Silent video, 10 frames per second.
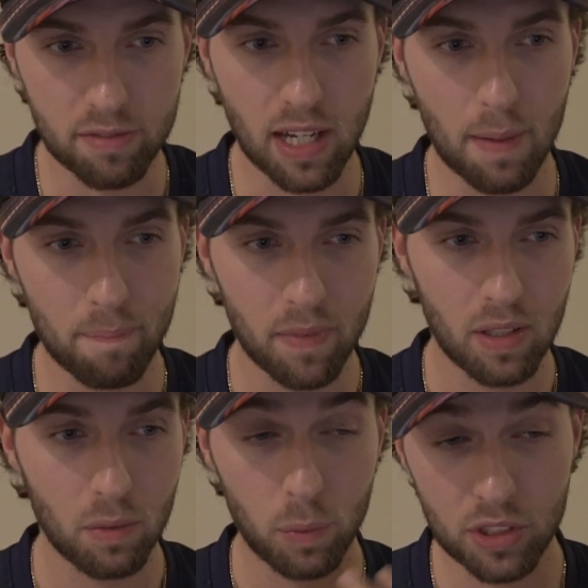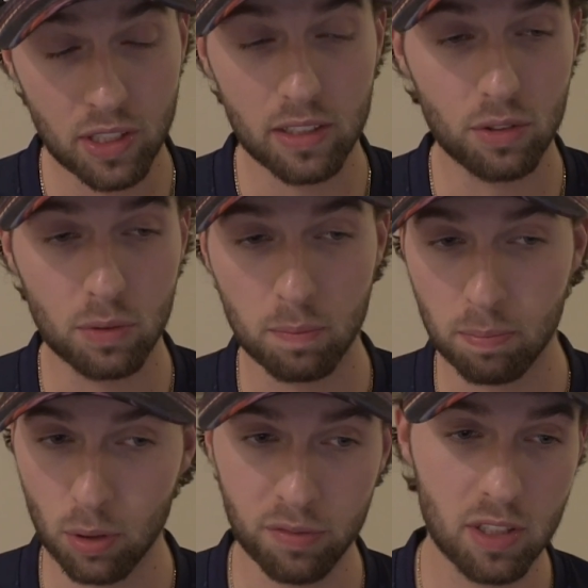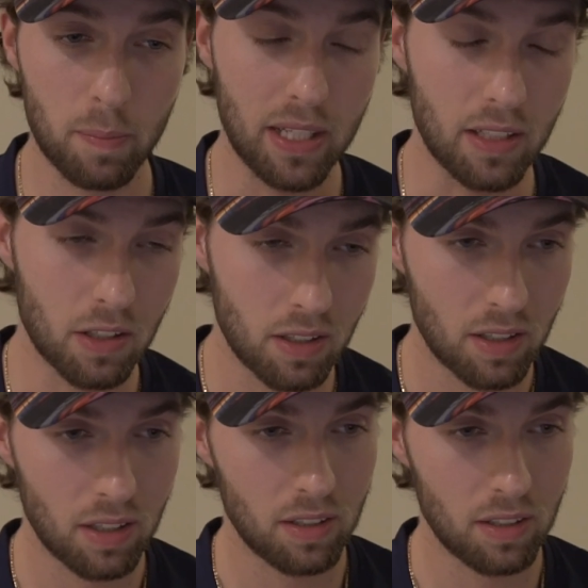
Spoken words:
lifetime, which can prove to be